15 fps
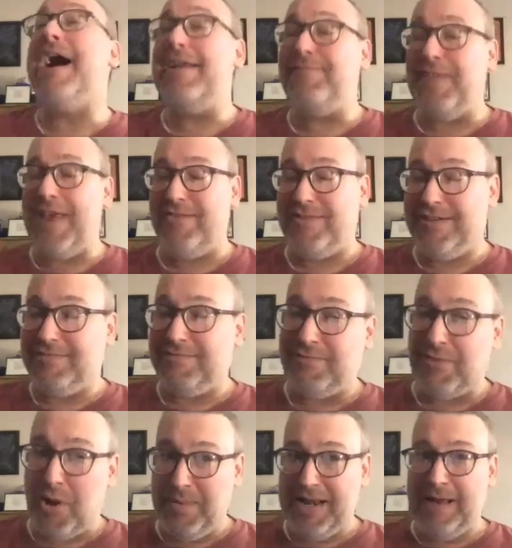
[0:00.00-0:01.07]
favorite
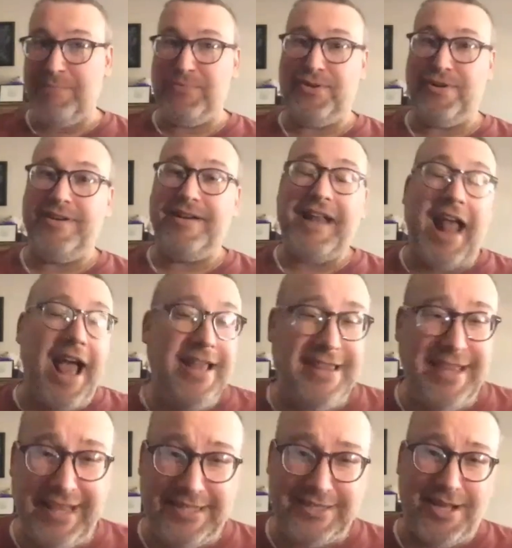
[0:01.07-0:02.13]
Roman emperor. I
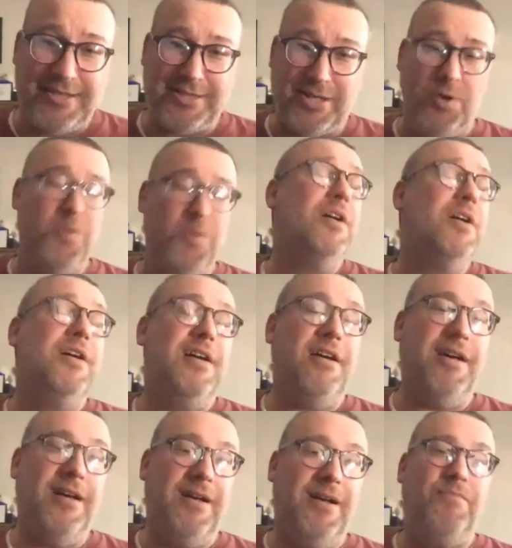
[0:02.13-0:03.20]
think he's also
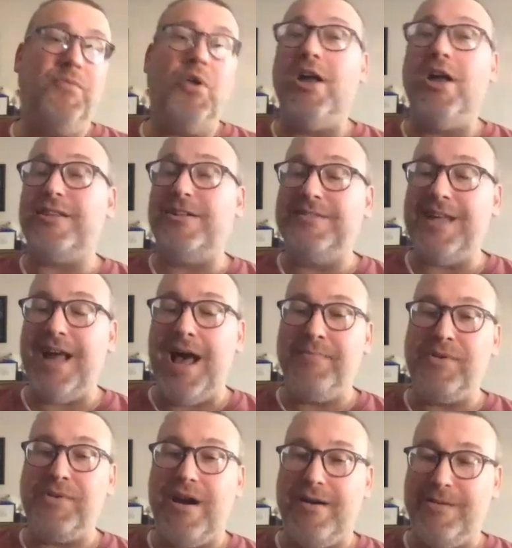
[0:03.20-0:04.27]
uh, author
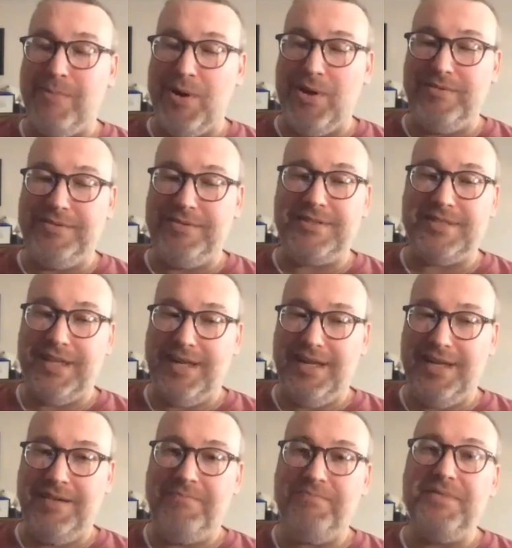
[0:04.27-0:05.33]
Tom Cardamone's
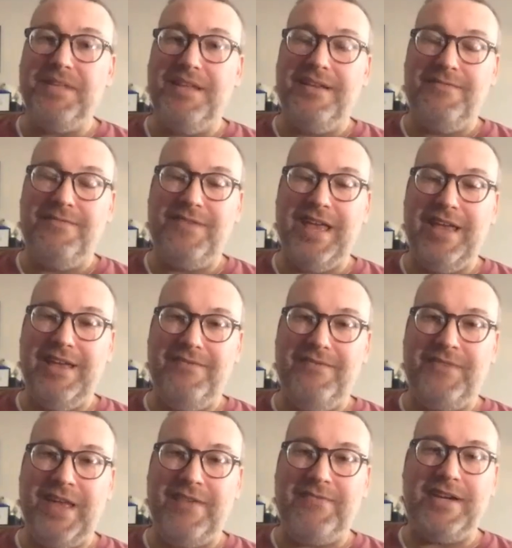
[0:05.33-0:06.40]
uh, fa-
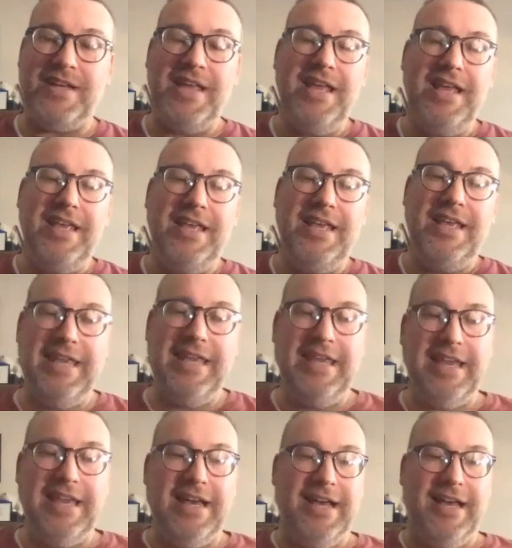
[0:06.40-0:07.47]
favorite.
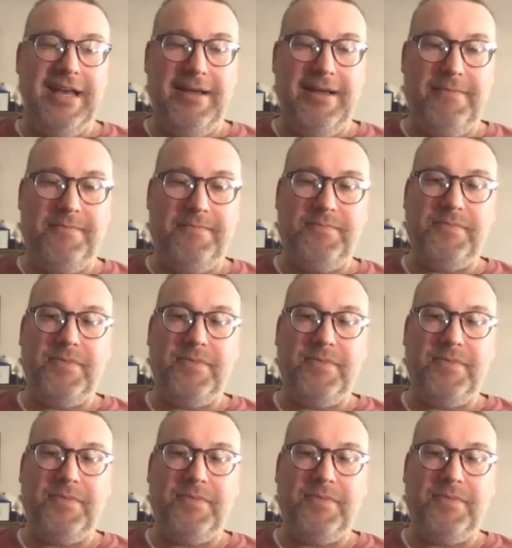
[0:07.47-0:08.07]
He um,